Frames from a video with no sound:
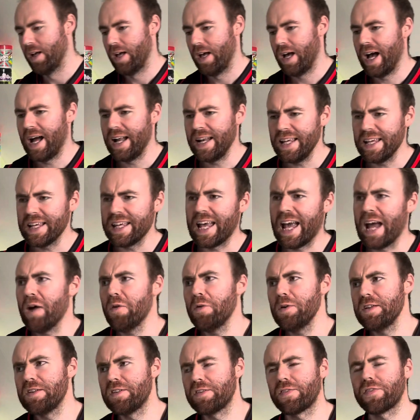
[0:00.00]
And it
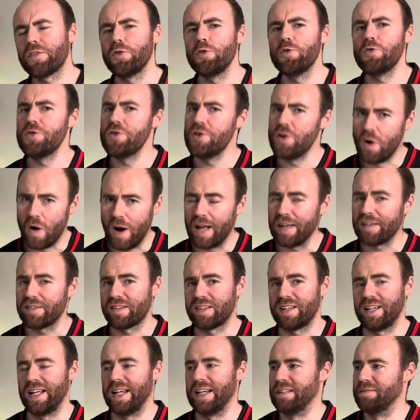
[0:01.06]
carries through
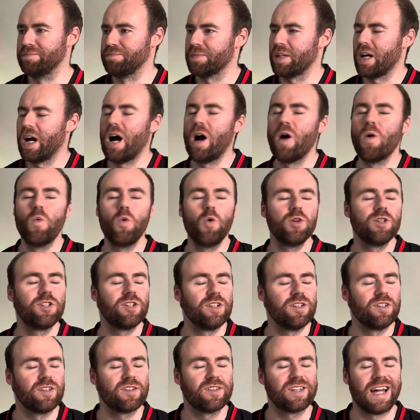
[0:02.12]
nicely. I
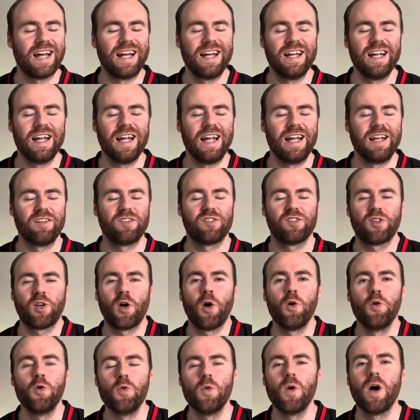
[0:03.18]
wouldn't say it's
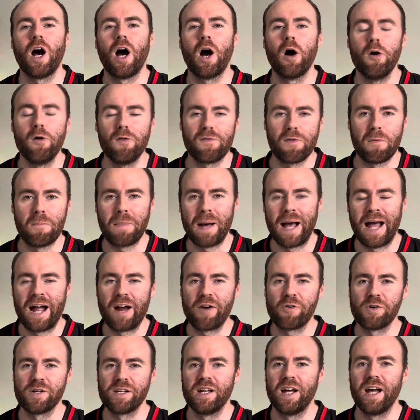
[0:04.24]
too
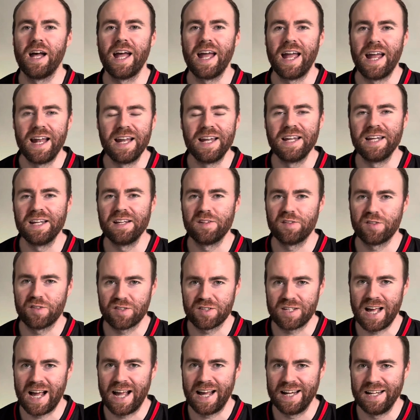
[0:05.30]
overpowering at any
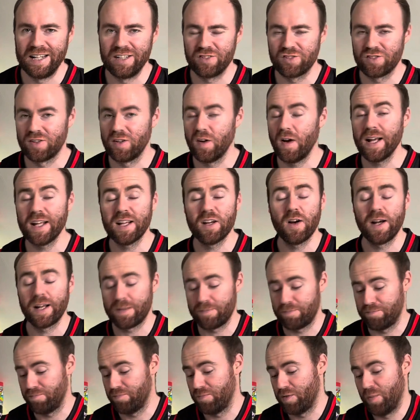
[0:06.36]
stage, like I,
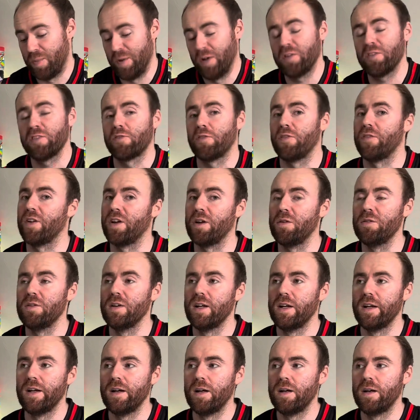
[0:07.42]
to be honest with you,
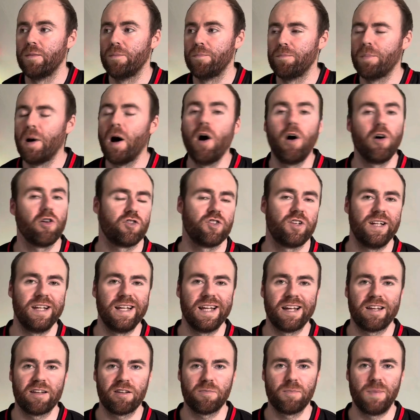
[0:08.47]
partially
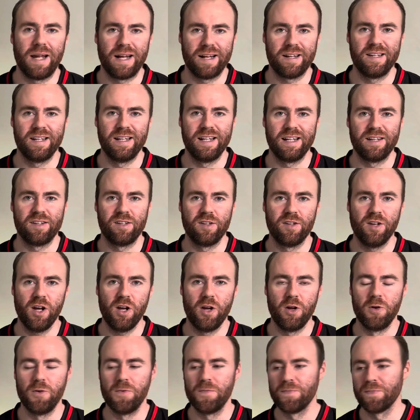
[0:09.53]
expected it to
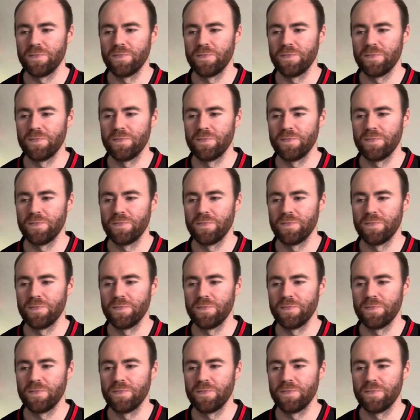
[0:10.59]
do.